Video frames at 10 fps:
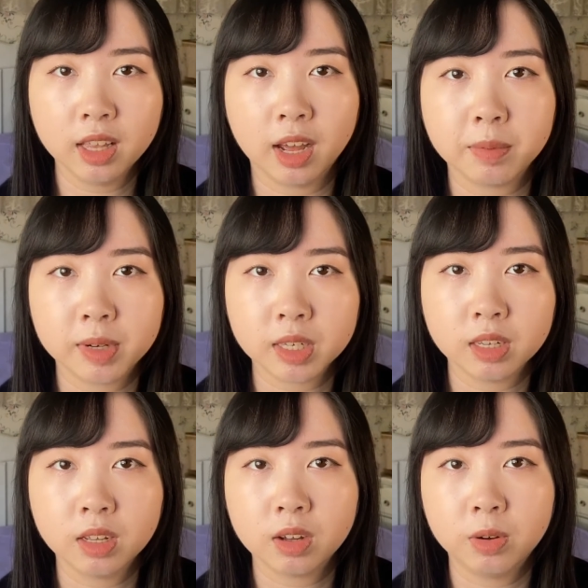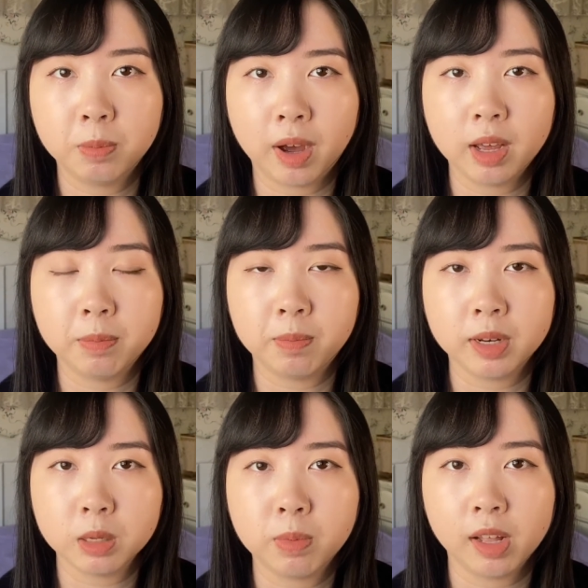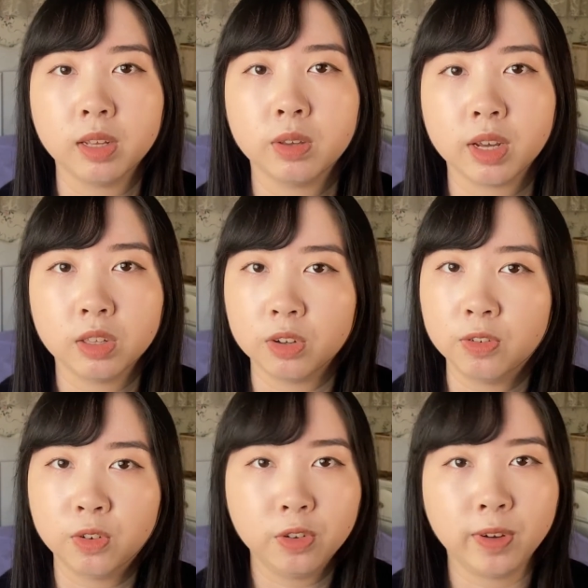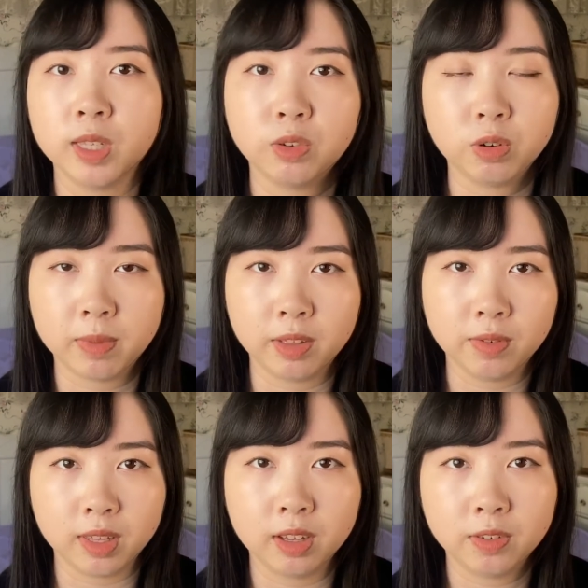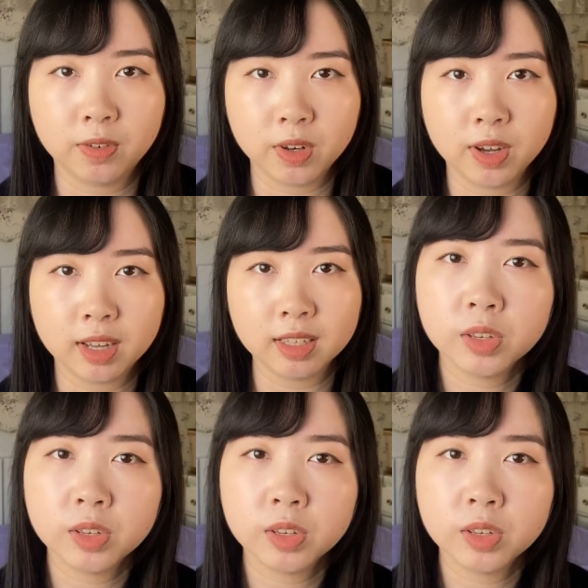I'm just gonna go buy a bunch of products so I can do a full face of Roman video for you guys.